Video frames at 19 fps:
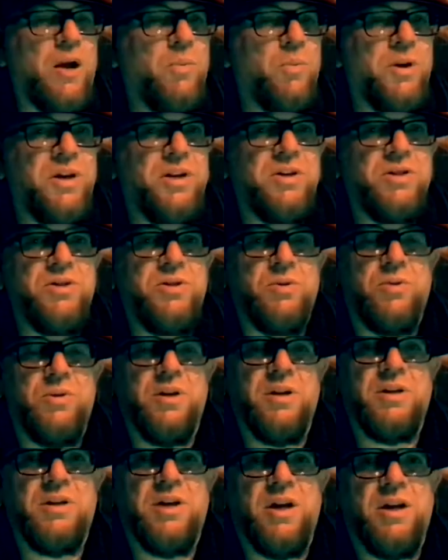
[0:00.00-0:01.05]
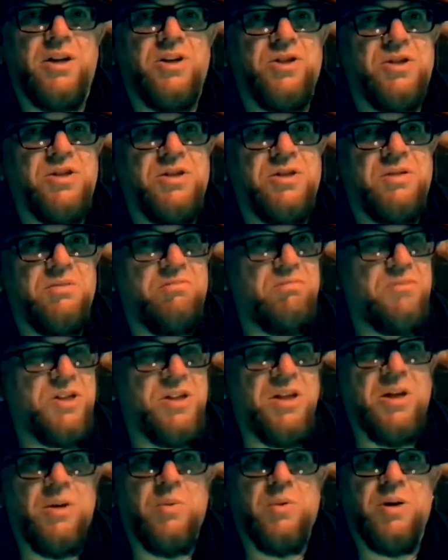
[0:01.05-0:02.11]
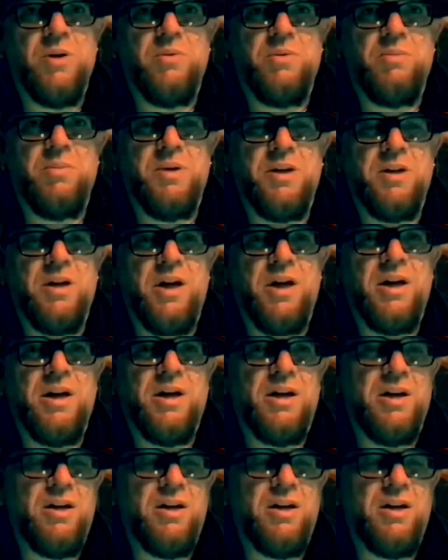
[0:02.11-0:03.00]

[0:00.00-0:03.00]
I went into it kind of just seeing what it would be like, and